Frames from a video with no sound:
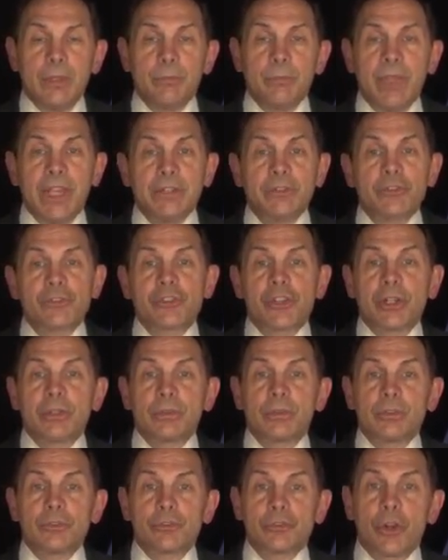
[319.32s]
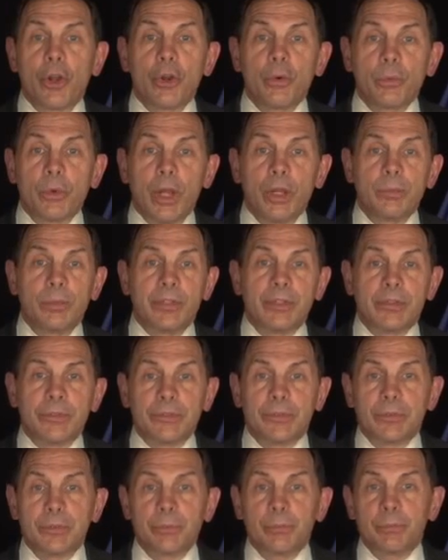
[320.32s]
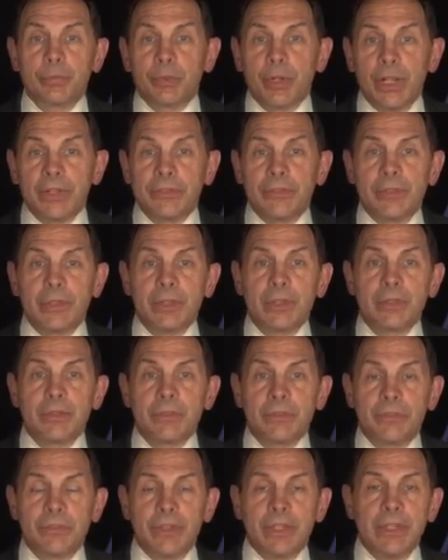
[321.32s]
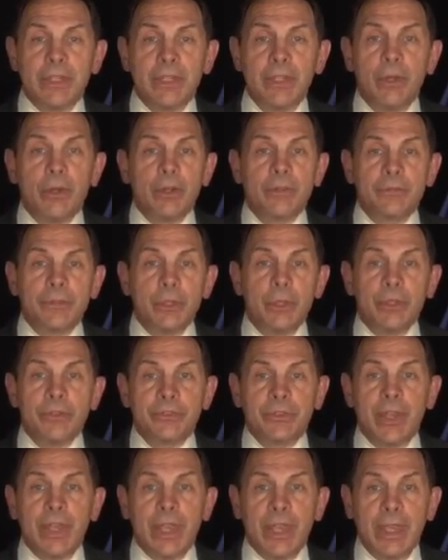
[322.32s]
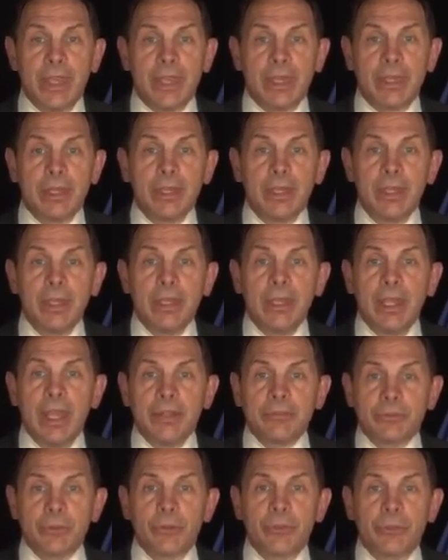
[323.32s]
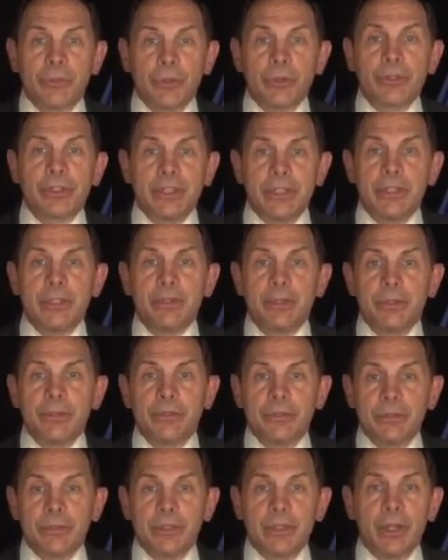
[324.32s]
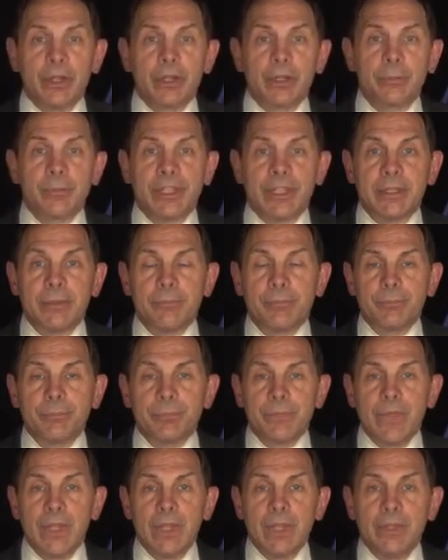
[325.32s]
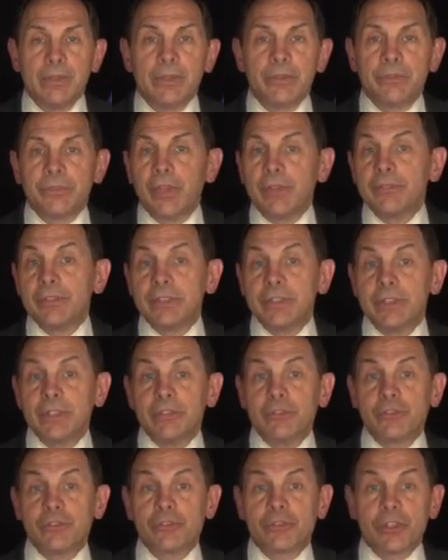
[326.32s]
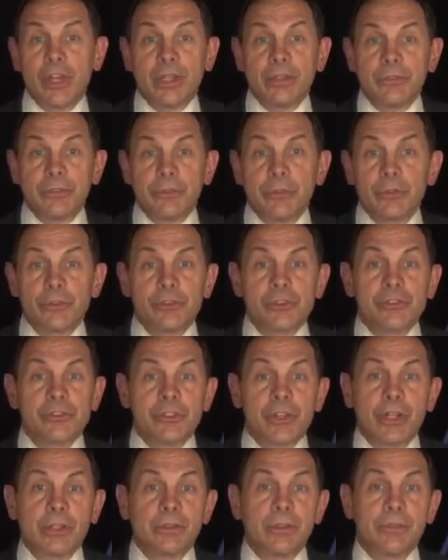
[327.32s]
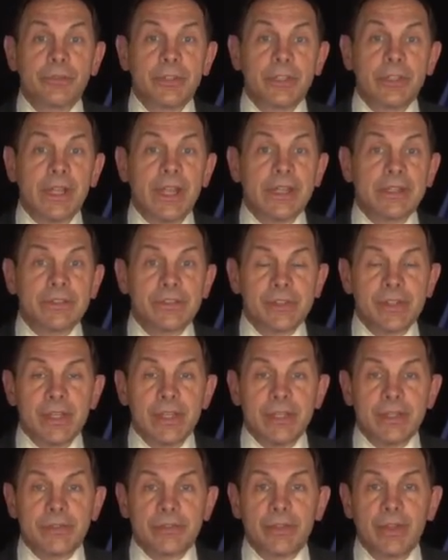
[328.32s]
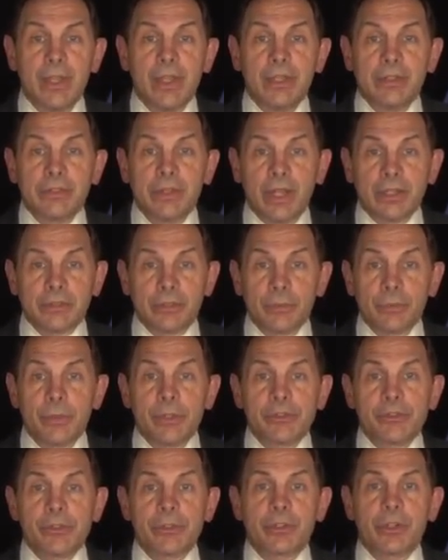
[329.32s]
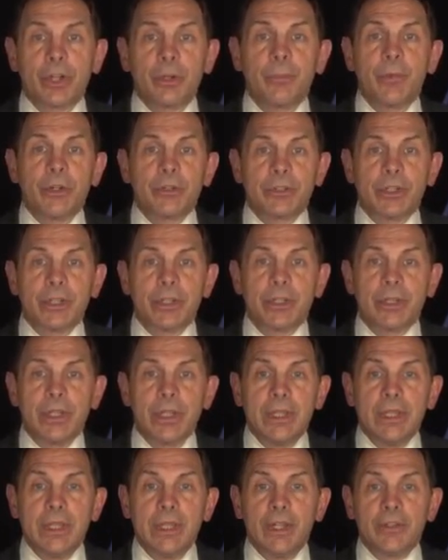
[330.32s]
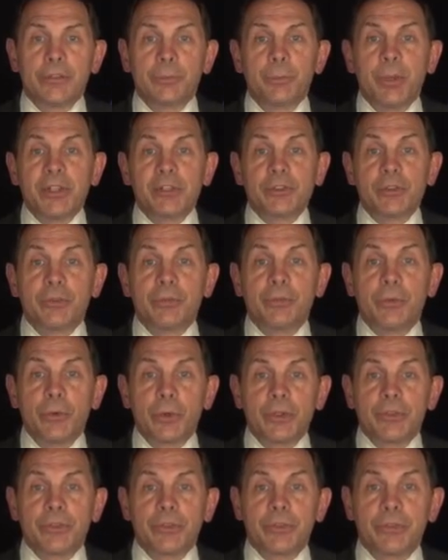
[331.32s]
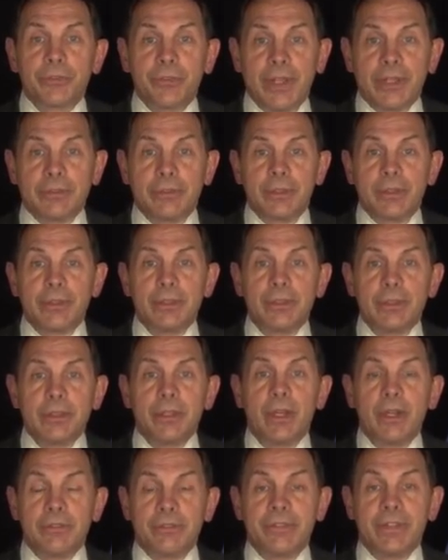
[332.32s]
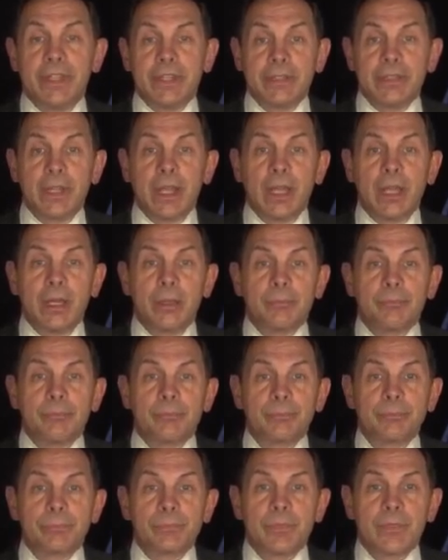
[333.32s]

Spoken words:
Major General Joe Robles, President and CEO of USAA after 30 years in the Army. The 17th Surgeon General of the United States, Dr. Richard Carmona, a Special Forces veteran of Vietnam.